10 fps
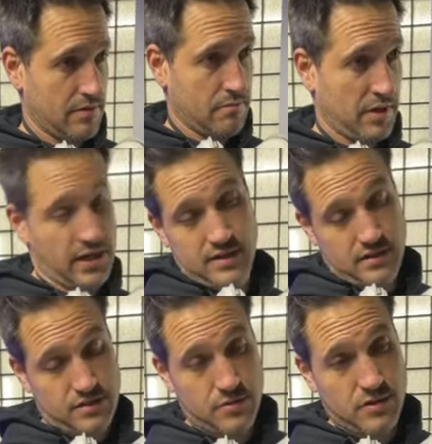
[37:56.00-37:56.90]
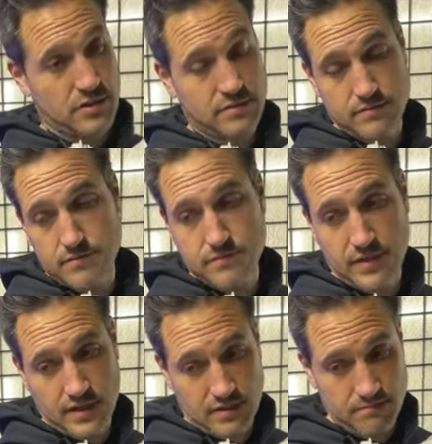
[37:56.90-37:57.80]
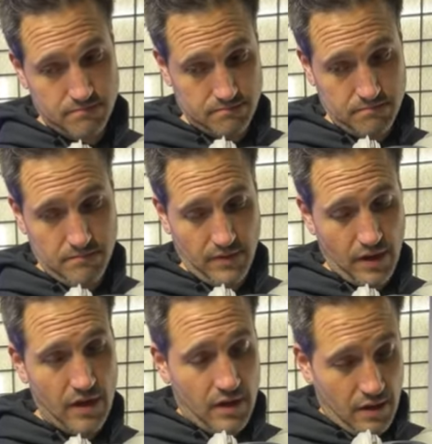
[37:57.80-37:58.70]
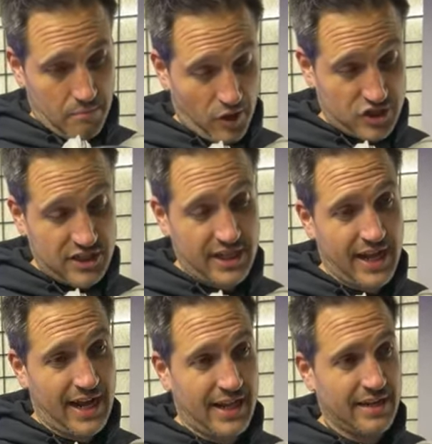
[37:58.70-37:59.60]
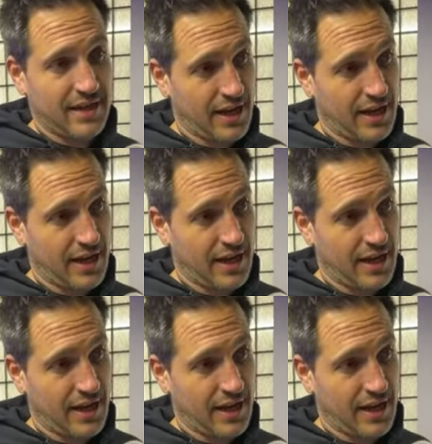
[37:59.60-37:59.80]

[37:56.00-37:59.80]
but it looks cool. You know, personally, I like the